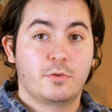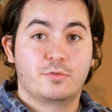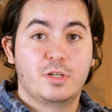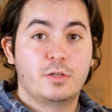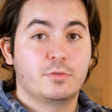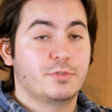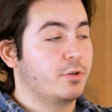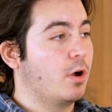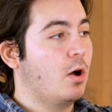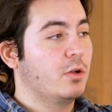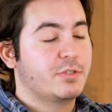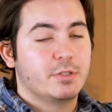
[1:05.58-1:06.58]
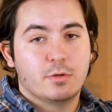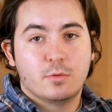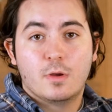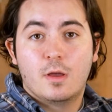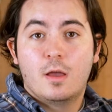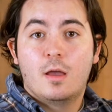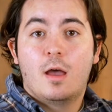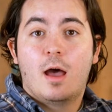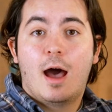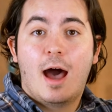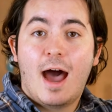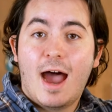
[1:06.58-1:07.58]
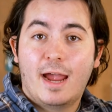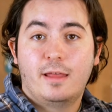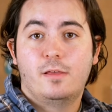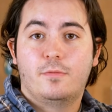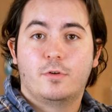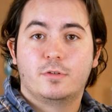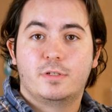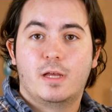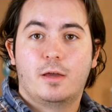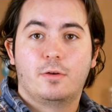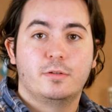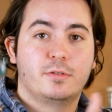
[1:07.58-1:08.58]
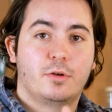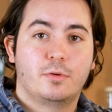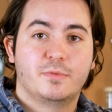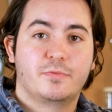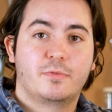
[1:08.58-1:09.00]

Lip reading: shingles are also highly versatile in terms of